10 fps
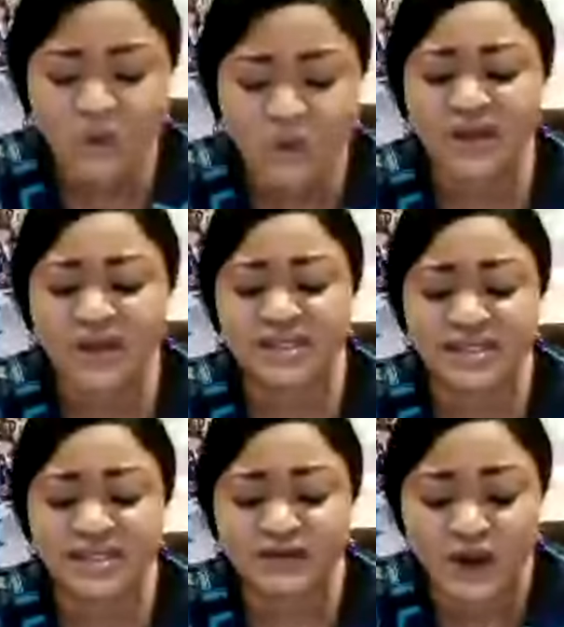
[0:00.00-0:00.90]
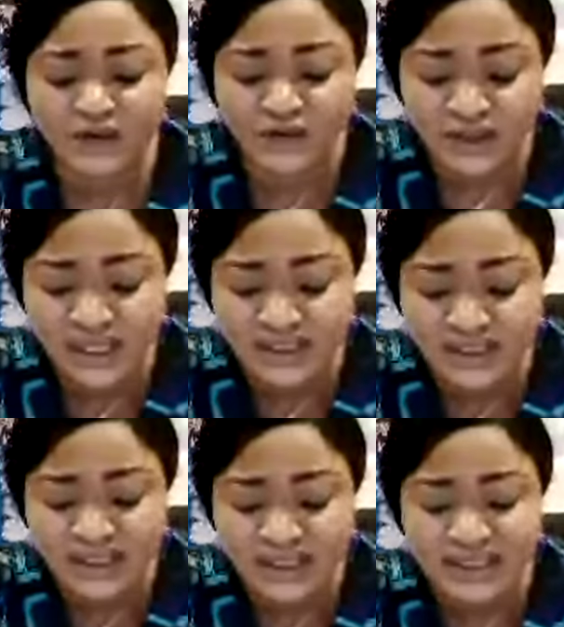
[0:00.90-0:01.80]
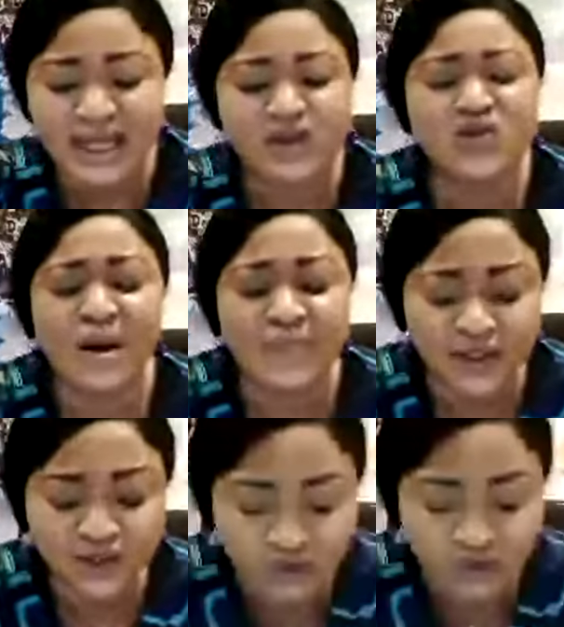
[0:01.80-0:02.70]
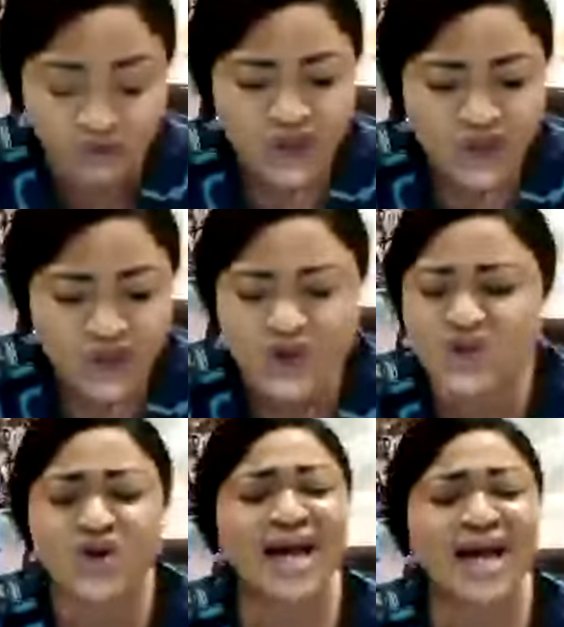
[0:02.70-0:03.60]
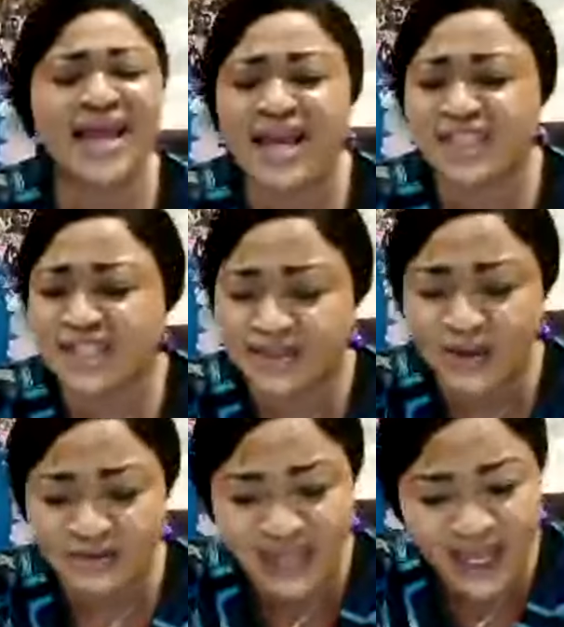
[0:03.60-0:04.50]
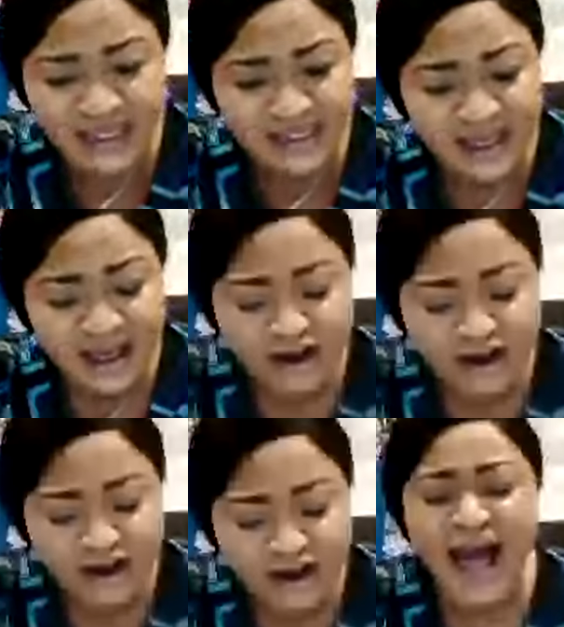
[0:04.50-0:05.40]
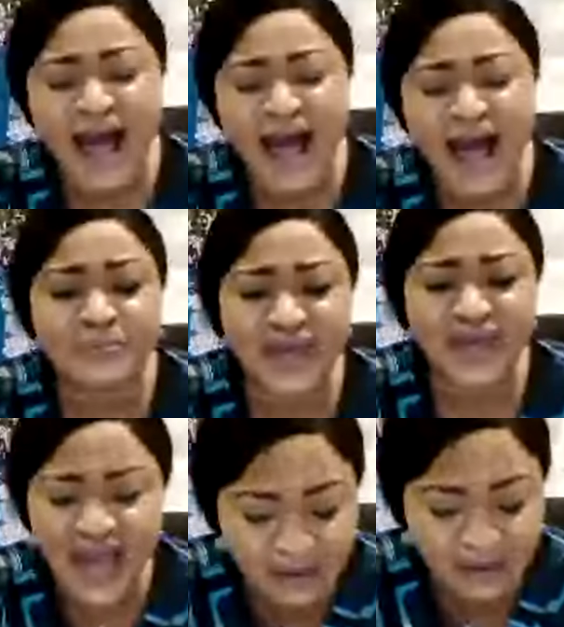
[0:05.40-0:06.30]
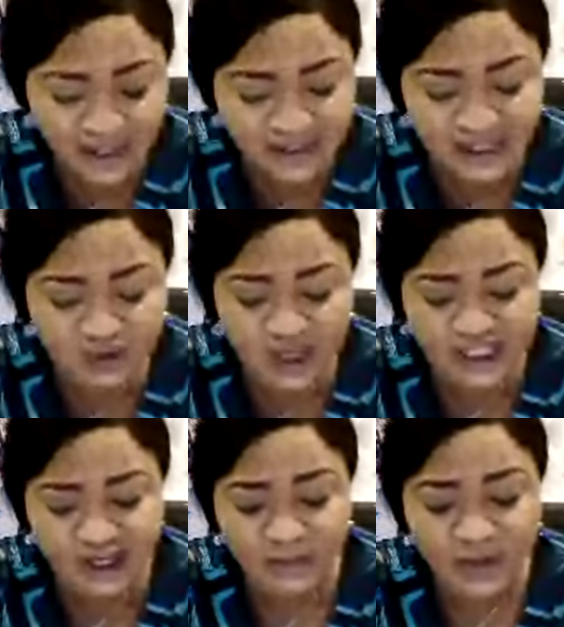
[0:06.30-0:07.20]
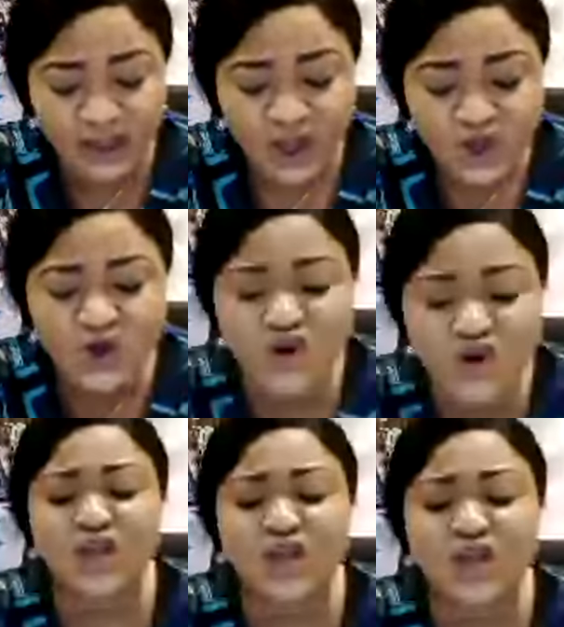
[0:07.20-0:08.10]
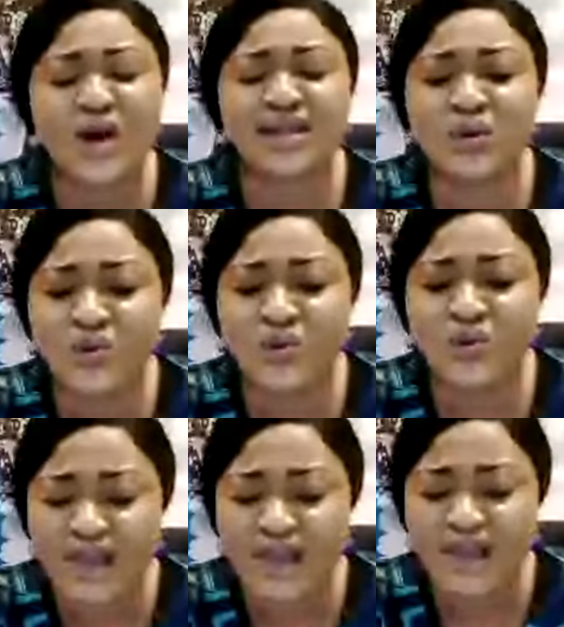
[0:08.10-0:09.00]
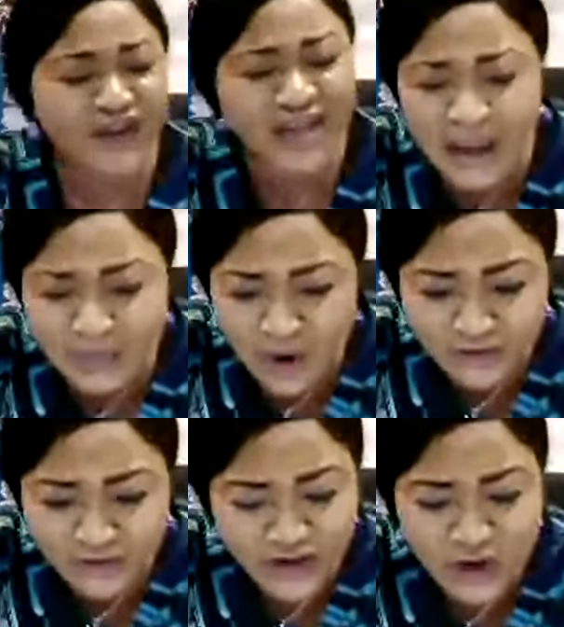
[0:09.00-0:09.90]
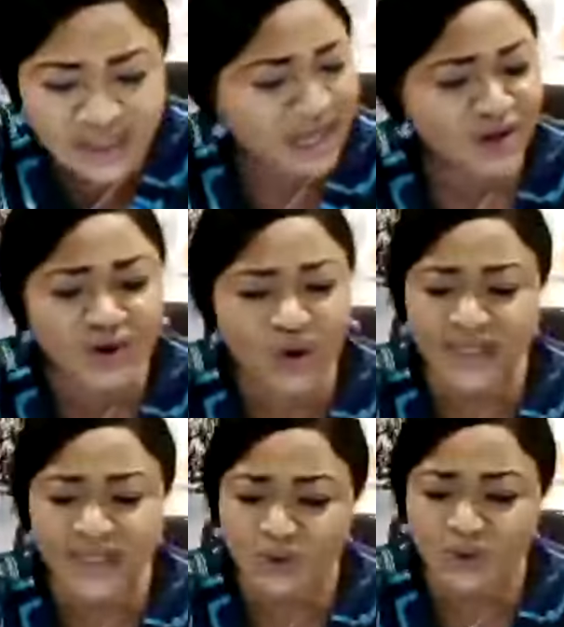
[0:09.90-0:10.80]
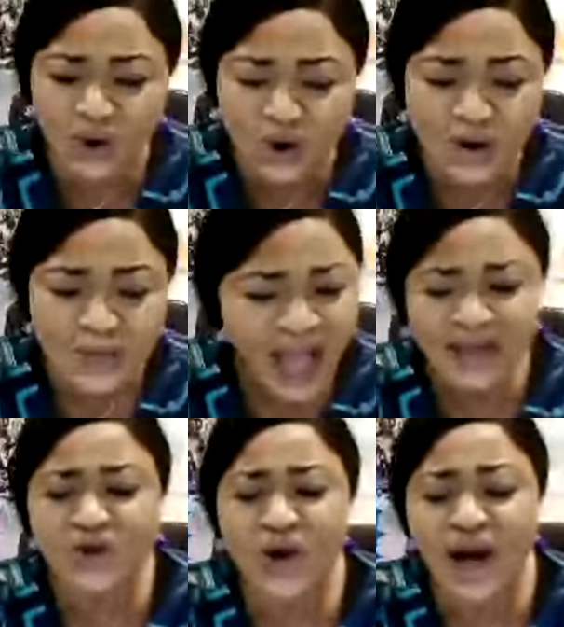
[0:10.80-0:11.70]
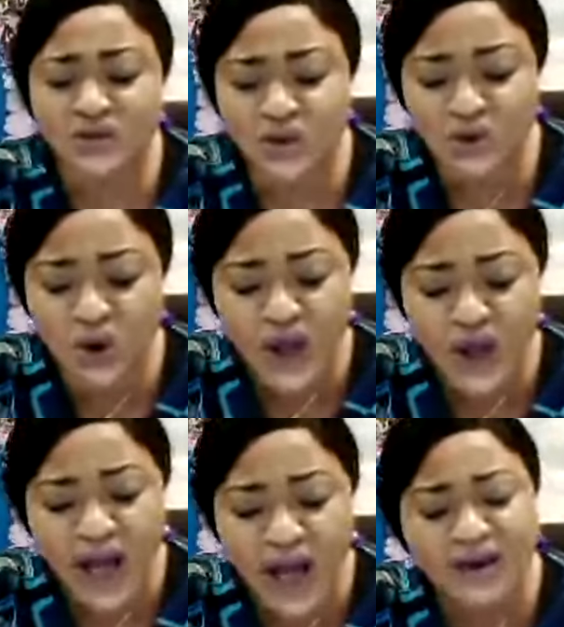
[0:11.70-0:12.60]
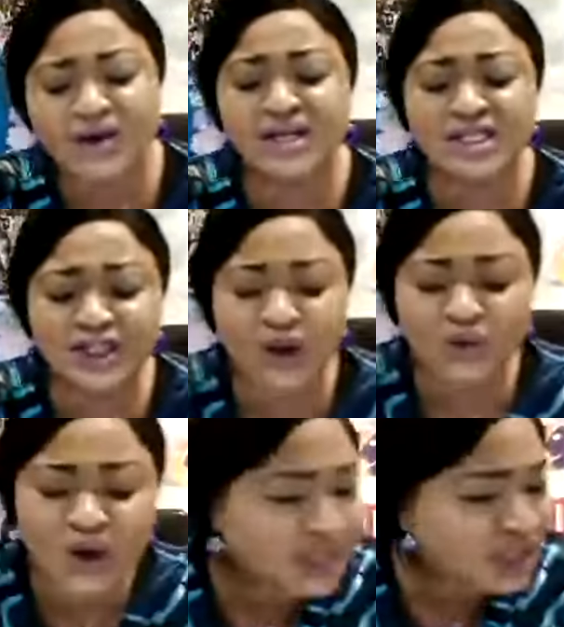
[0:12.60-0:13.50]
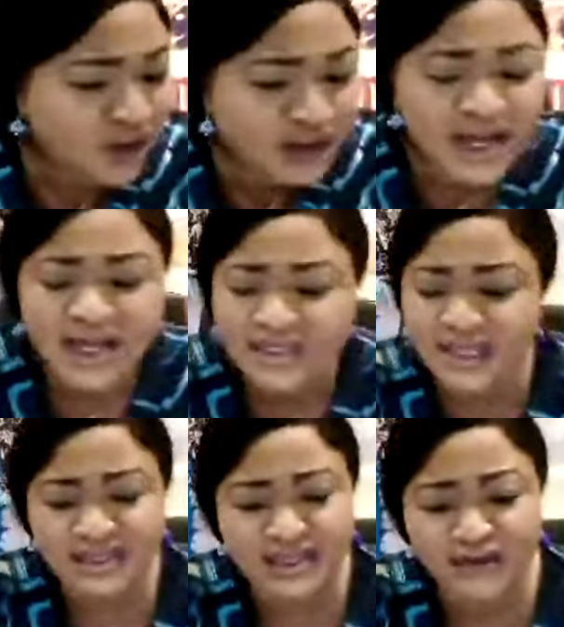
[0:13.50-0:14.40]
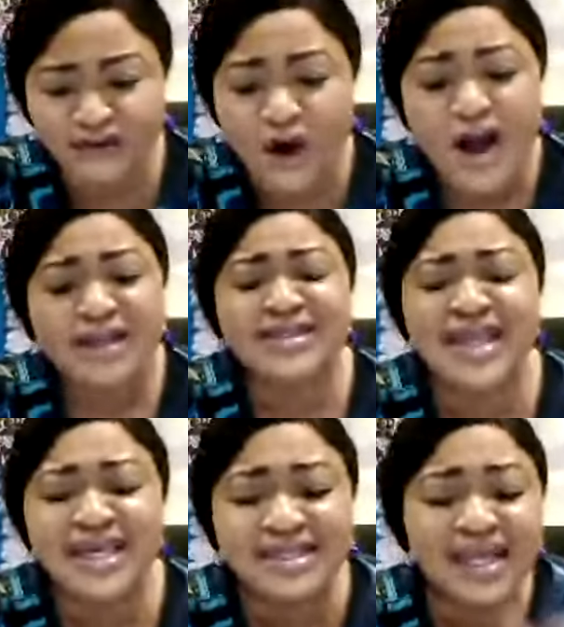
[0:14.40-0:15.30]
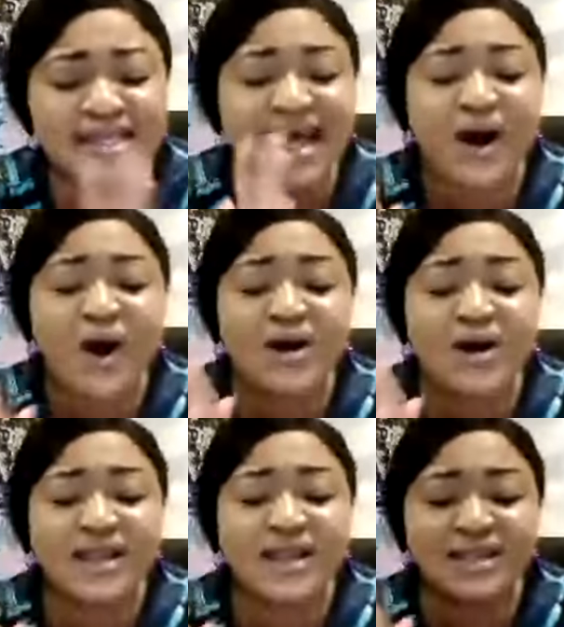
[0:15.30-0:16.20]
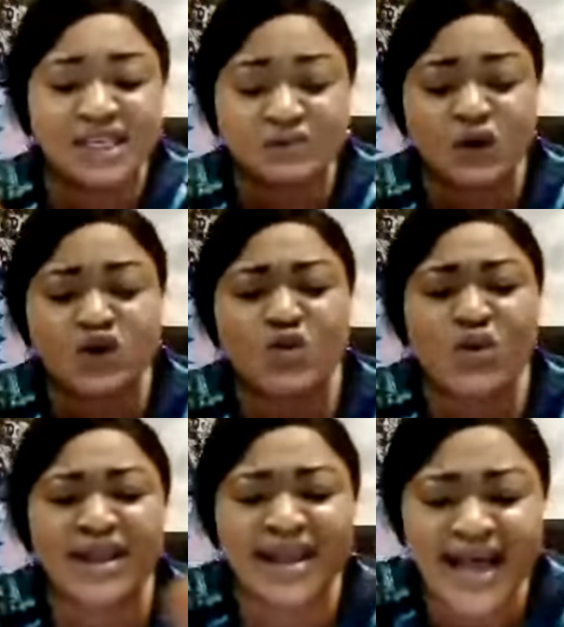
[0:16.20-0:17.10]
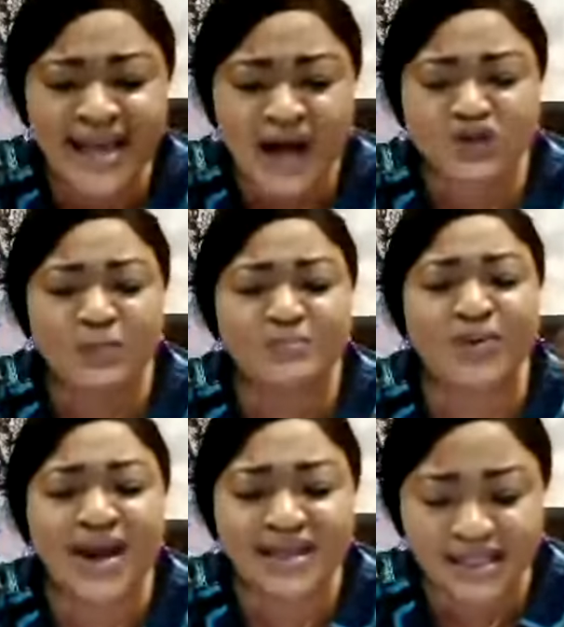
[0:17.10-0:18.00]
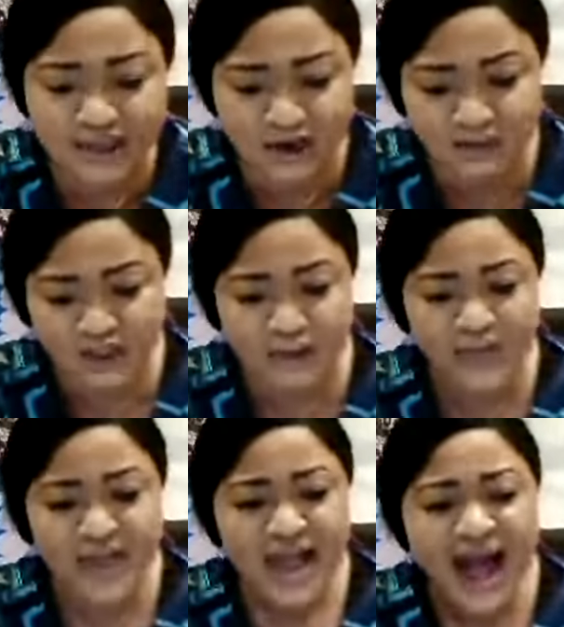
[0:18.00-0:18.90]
Your word says in John 14:6 that you are my truth. You know you are the Ancient of Days. Father, appear in my situation. You know that you are the way. Father, I'm confused. I don't know where to go. I don't know how to go. According to your word in John 16:4, these things are all in this book. You will learn how to pray the scripture.